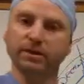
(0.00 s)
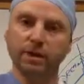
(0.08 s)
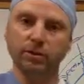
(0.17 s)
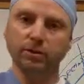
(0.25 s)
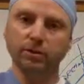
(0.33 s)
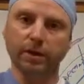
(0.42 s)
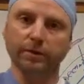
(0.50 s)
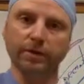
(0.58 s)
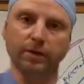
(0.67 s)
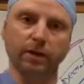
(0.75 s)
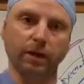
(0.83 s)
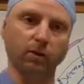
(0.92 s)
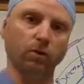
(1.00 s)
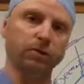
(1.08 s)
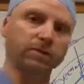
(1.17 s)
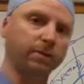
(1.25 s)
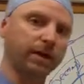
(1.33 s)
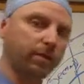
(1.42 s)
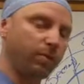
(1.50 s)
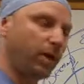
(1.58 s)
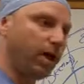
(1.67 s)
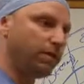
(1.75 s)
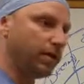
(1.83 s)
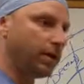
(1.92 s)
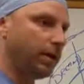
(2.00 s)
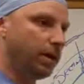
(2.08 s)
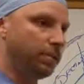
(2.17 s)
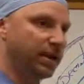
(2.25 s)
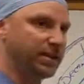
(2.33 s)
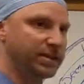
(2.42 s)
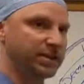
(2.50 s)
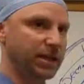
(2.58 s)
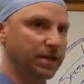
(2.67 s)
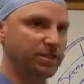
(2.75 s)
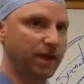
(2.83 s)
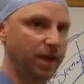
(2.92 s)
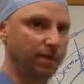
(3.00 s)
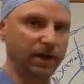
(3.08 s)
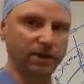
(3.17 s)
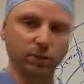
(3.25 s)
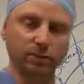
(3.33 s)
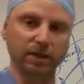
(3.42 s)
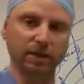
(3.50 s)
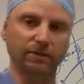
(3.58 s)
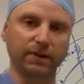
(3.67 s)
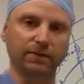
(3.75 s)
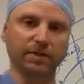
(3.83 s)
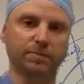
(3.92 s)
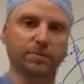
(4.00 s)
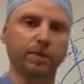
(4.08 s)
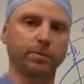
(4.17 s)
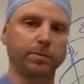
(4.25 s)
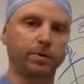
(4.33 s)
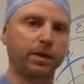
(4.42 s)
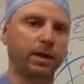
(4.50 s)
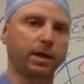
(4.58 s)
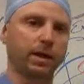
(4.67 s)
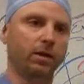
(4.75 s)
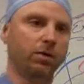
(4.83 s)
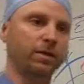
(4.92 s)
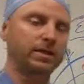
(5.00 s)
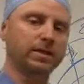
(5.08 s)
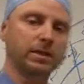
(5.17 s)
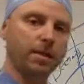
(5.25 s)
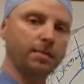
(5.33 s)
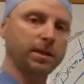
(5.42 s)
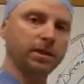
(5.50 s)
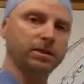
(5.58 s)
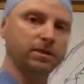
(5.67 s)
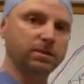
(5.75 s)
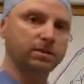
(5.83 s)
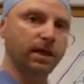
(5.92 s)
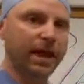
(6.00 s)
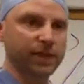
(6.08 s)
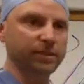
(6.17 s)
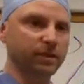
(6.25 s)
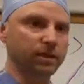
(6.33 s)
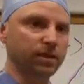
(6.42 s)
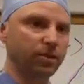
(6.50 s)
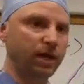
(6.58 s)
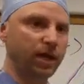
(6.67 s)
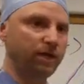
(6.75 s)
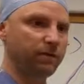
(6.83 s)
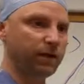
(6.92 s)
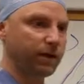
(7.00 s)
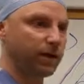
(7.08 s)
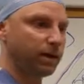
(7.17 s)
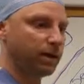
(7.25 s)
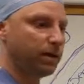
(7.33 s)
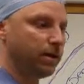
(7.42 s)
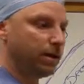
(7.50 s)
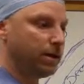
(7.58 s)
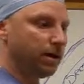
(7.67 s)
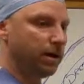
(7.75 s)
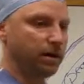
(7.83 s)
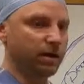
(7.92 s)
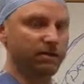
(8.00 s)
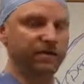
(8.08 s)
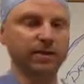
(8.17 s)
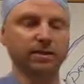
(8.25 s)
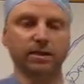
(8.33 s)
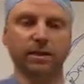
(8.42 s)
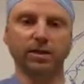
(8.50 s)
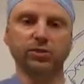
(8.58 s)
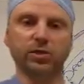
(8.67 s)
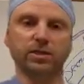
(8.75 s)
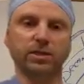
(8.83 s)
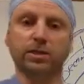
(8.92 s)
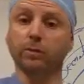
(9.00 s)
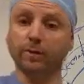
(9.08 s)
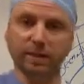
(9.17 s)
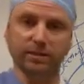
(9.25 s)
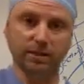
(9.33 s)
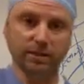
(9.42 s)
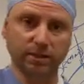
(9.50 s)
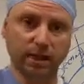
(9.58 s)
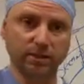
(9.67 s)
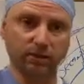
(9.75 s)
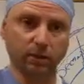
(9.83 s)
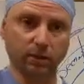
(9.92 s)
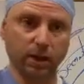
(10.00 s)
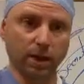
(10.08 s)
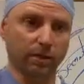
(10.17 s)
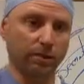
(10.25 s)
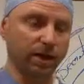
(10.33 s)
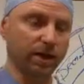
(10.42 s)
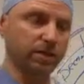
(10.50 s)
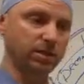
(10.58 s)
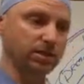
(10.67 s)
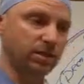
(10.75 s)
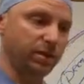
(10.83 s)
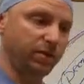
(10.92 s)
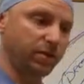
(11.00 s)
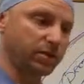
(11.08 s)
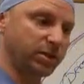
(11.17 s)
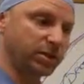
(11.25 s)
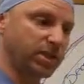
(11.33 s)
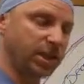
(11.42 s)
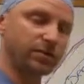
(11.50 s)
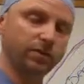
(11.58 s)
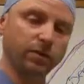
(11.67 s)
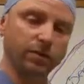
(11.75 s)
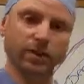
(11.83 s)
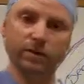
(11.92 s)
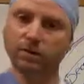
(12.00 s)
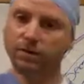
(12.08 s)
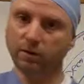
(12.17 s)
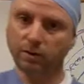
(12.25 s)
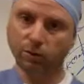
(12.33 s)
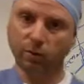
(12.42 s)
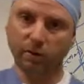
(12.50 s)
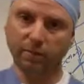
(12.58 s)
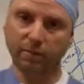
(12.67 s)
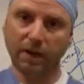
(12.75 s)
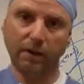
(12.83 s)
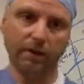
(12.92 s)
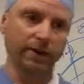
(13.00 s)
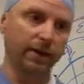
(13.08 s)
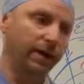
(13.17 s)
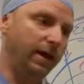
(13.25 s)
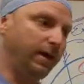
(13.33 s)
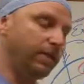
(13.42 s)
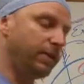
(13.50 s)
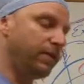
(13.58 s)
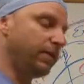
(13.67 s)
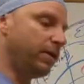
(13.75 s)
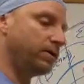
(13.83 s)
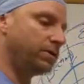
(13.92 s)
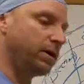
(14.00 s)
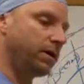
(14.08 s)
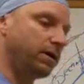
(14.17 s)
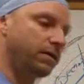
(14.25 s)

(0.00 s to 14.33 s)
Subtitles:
sell you something in order to make a profit. But at the same time, I do believe that these people or these companies, they actually do have a vested interest in you being successful. Because if you're successful, then there's word of mouth, and then there's